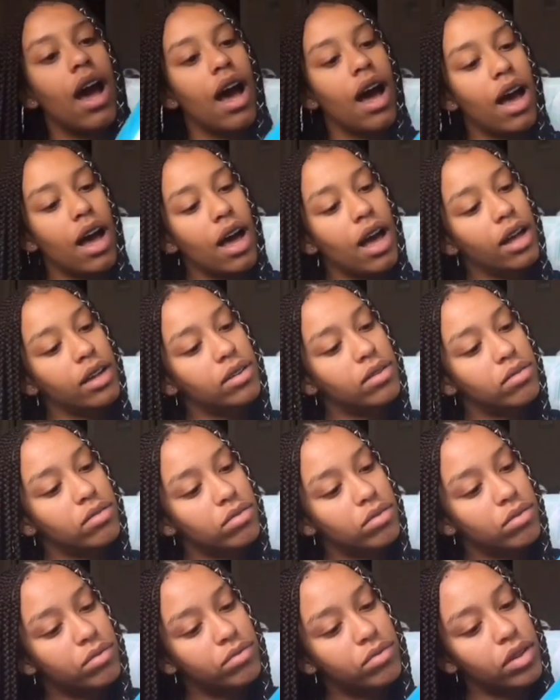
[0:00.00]
I
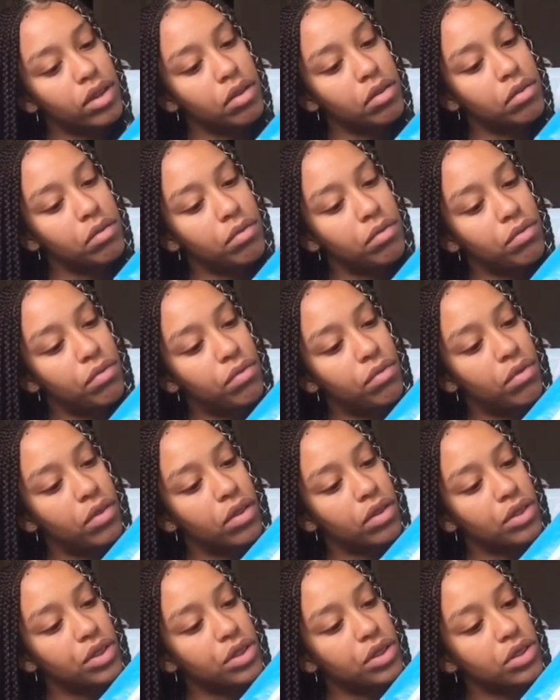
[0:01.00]
don't know if they're
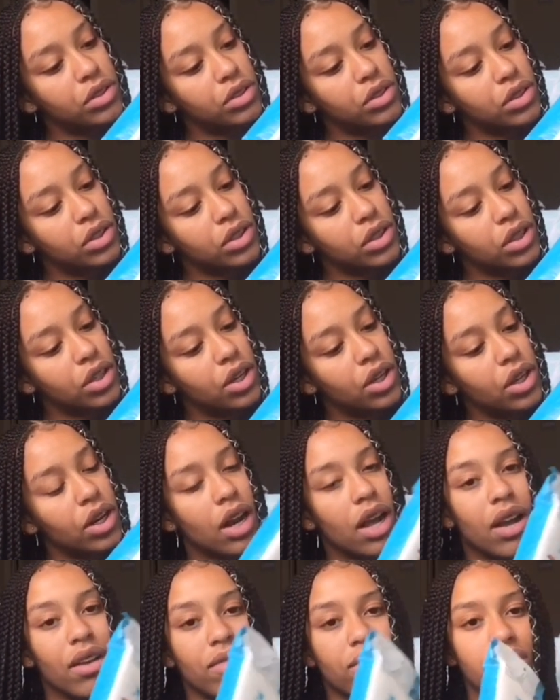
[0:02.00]
flush. They're
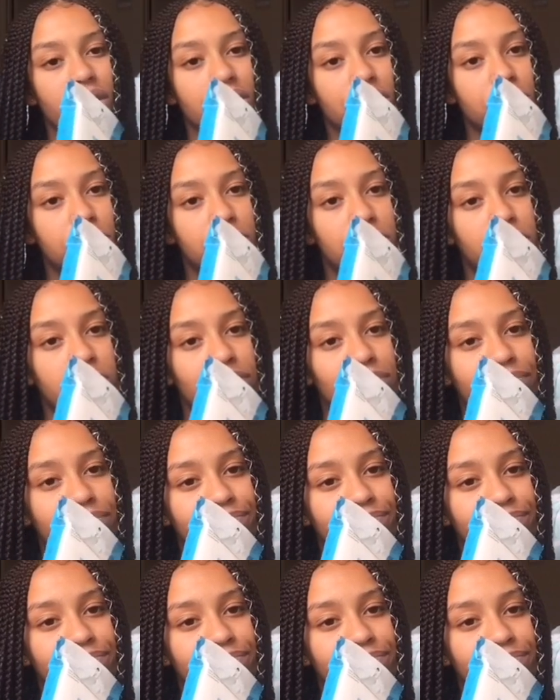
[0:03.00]
not flushable,